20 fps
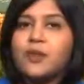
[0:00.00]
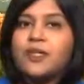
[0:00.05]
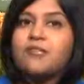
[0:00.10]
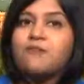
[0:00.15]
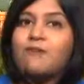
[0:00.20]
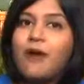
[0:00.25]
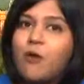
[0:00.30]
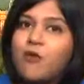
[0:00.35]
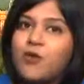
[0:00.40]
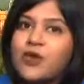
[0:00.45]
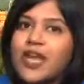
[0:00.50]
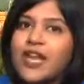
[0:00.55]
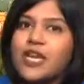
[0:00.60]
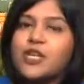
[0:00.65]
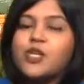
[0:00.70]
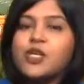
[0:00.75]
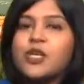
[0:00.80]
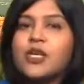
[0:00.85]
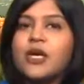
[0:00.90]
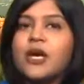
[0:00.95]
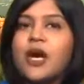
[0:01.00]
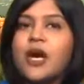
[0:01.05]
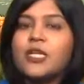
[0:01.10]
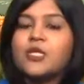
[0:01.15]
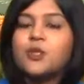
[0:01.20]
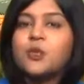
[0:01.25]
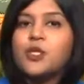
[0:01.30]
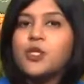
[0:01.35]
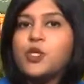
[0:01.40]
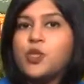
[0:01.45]
means foundation
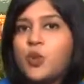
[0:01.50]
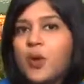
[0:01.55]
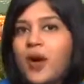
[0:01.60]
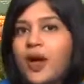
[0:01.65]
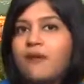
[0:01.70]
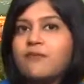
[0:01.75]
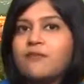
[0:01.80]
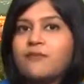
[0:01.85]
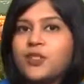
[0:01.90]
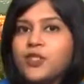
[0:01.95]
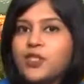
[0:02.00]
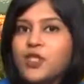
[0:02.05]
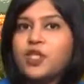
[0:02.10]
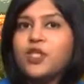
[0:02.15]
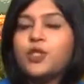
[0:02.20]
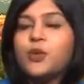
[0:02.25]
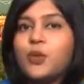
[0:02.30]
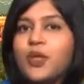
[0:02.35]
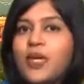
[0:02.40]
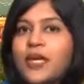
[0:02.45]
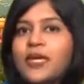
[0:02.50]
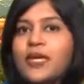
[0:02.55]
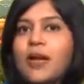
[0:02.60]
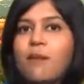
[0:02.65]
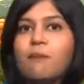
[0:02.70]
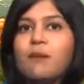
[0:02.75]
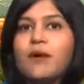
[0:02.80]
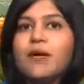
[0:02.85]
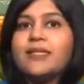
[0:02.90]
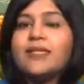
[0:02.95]
cards with 12-digit unique
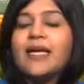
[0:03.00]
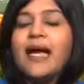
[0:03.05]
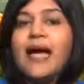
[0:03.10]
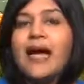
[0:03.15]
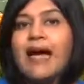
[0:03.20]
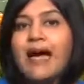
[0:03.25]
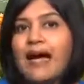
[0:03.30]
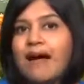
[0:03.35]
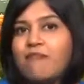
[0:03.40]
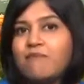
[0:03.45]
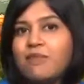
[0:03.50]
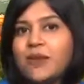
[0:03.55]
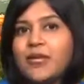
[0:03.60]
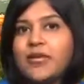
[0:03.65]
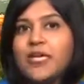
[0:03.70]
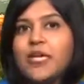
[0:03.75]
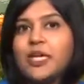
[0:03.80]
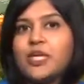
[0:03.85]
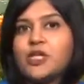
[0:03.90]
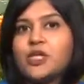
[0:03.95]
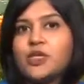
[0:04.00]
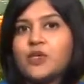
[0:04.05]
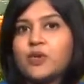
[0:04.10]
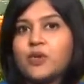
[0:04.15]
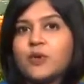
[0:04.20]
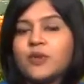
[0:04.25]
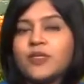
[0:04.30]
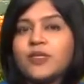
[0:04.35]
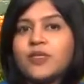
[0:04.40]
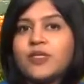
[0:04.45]
numbers, have been issued
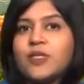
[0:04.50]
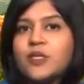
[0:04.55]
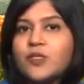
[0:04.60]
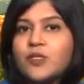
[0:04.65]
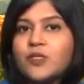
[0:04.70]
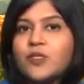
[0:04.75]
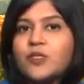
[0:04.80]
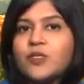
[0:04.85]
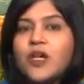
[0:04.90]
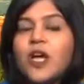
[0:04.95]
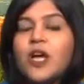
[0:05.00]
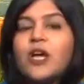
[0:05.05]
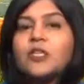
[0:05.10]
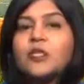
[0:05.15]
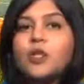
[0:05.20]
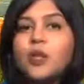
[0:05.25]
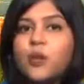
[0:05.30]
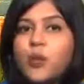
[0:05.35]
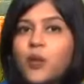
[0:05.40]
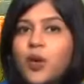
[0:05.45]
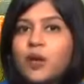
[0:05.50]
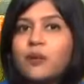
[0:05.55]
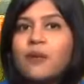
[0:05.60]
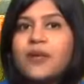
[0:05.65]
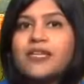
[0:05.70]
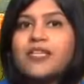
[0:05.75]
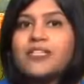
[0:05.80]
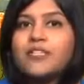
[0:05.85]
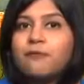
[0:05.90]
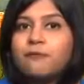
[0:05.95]
to the citizens. So it will
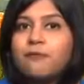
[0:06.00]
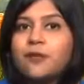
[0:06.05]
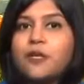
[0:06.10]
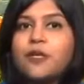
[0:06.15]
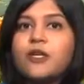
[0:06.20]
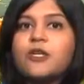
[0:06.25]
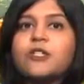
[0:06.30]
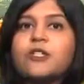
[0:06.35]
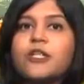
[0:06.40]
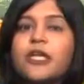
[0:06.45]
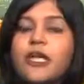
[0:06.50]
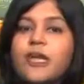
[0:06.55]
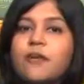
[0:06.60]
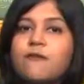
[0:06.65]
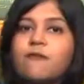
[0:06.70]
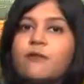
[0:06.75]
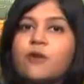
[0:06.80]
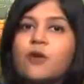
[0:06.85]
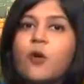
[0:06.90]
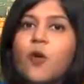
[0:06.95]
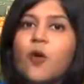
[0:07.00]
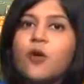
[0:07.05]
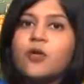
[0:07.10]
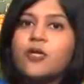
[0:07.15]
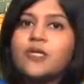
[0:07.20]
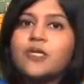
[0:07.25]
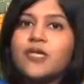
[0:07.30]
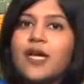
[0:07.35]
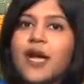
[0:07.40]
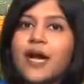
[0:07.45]
be difficult if the court
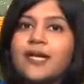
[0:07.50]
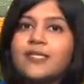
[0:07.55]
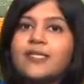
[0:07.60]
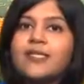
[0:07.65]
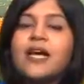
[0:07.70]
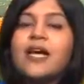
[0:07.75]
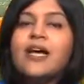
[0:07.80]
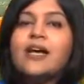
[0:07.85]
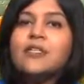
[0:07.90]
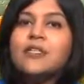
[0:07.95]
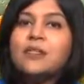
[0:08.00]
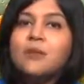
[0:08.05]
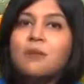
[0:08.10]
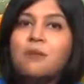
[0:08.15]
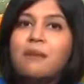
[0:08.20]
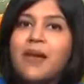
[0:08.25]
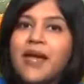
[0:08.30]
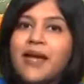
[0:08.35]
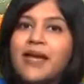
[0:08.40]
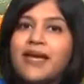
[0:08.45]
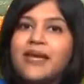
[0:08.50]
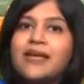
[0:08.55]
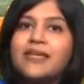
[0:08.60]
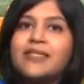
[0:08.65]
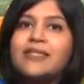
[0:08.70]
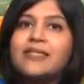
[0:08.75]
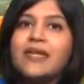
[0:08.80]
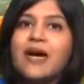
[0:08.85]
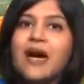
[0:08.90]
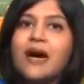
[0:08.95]
decides to make
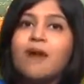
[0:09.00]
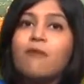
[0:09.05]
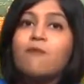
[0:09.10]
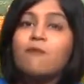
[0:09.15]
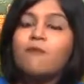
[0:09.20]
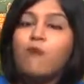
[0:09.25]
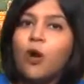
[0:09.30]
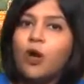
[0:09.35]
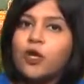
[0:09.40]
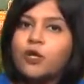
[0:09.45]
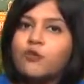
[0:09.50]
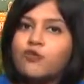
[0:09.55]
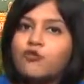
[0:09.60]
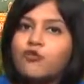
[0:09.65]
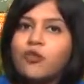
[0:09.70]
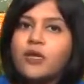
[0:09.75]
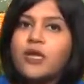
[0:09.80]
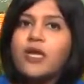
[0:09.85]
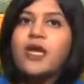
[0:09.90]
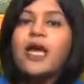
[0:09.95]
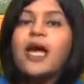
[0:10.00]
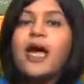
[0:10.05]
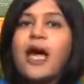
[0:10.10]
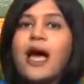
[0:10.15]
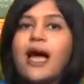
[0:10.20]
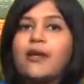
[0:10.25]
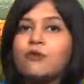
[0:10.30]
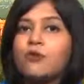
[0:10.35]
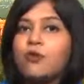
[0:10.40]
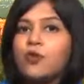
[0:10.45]
it voluntary
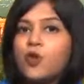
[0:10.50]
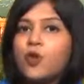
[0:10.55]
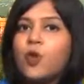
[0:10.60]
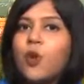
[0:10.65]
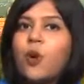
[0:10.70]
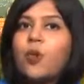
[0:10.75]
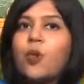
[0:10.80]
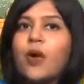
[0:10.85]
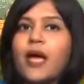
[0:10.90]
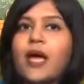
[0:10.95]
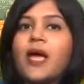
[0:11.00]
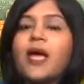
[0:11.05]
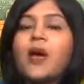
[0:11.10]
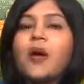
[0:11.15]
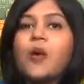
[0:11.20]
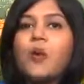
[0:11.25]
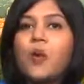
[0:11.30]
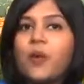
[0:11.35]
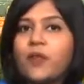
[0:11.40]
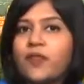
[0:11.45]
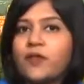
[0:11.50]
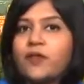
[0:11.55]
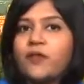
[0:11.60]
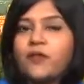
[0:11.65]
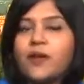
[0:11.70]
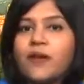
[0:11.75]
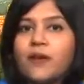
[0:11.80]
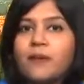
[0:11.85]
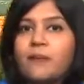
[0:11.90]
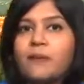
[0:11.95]
and to do away with the
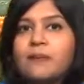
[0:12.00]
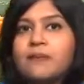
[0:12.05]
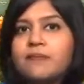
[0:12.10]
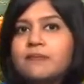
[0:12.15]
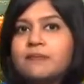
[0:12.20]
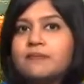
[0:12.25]
scheme.